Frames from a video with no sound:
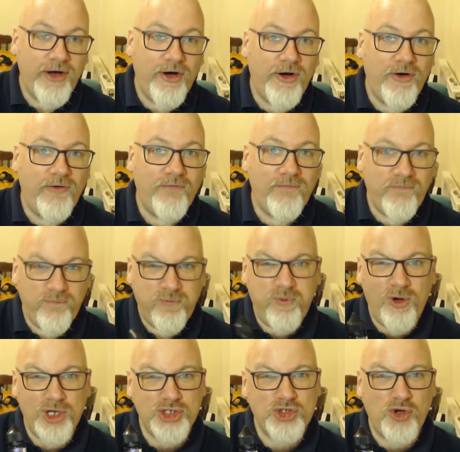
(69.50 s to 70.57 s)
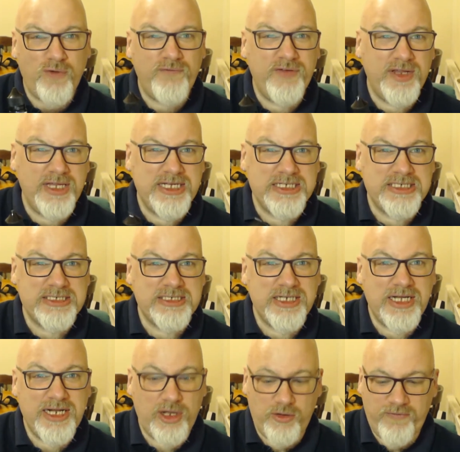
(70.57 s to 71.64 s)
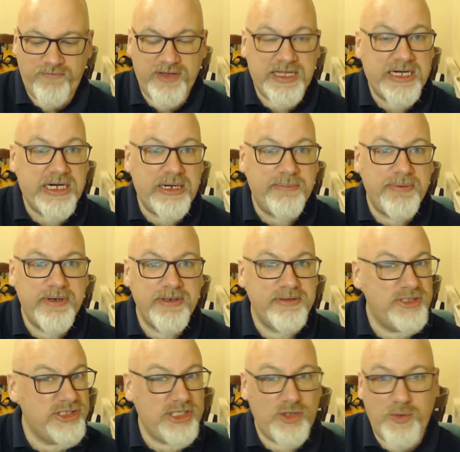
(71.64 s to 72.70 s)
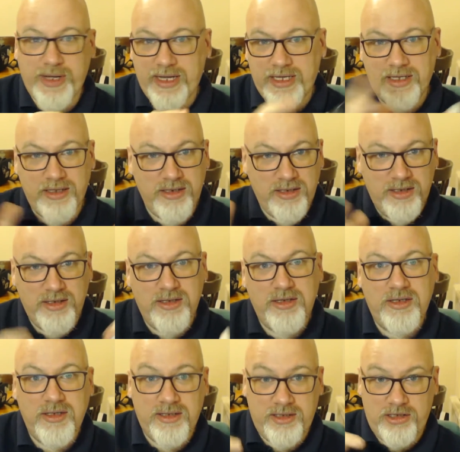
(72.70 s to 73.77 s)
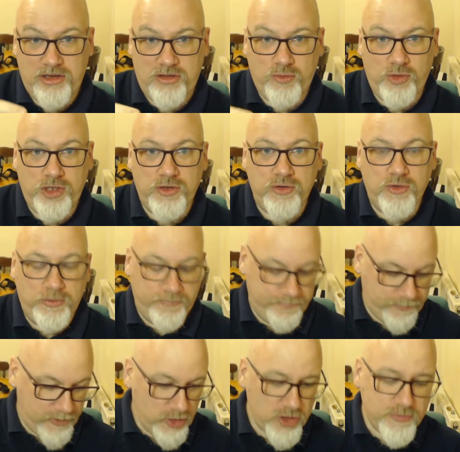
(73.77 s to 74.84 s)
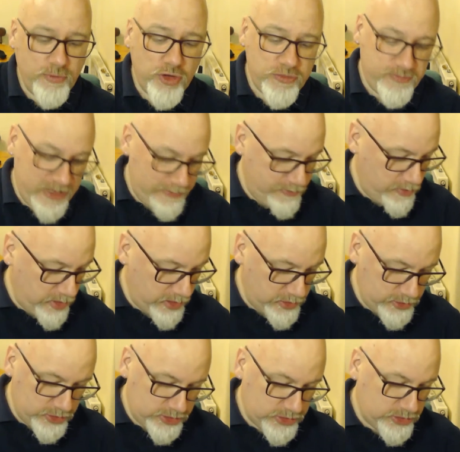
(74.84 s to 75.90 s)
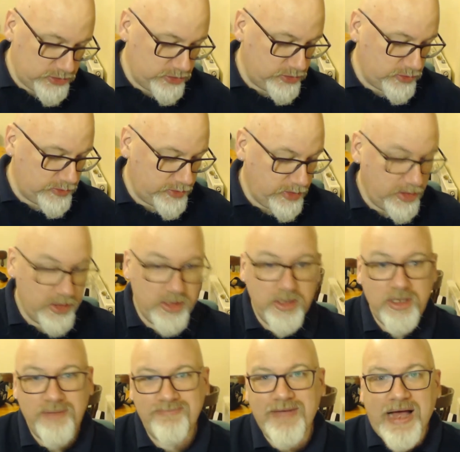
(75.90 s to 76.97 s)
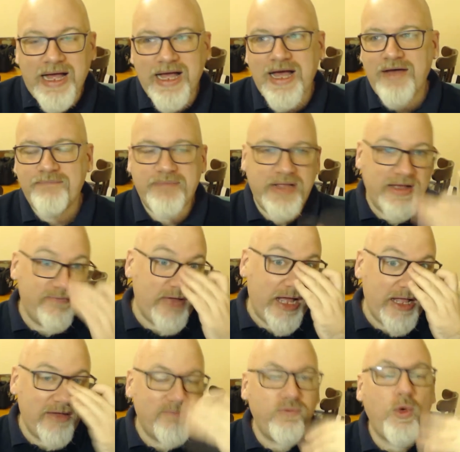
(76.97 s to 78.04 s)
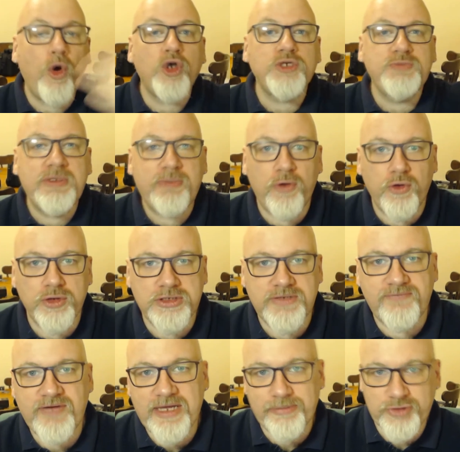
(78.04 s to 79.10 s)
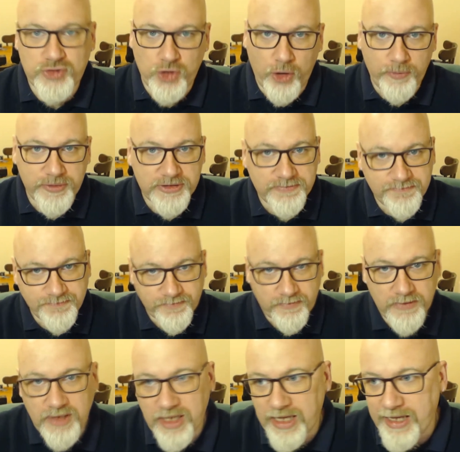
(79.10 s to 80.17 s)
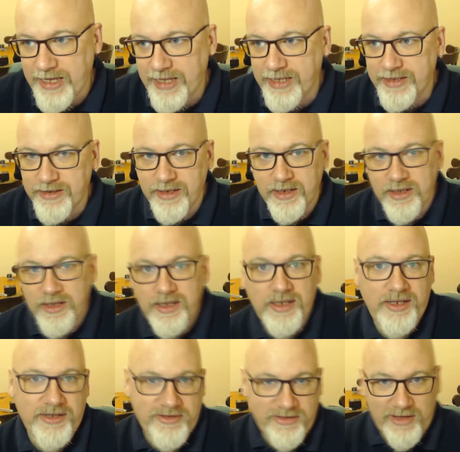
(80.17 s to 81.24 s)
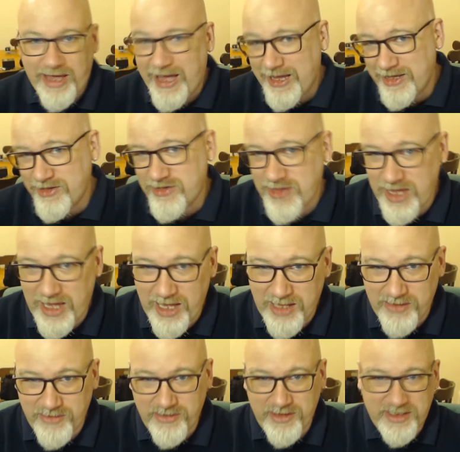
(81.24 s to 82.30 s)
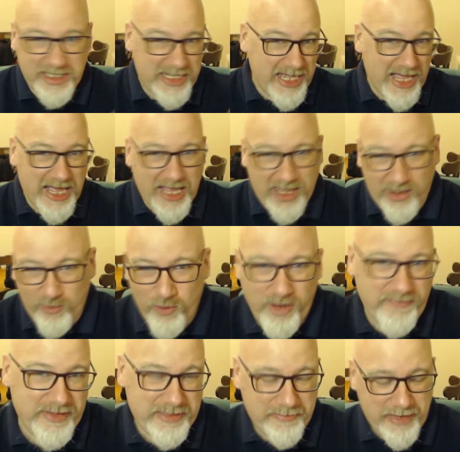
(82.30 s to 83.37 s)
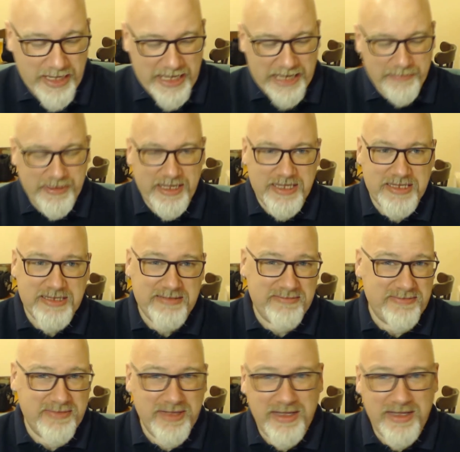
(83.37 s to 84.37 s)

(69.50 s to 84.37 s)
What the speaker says: of what a Shortfill is and how to fill it up. Just a quick, this is what you do. Because most people are used to, I've watched people go into vape shops and it's a Hang Seng or the Decang or whatever they buy, but it's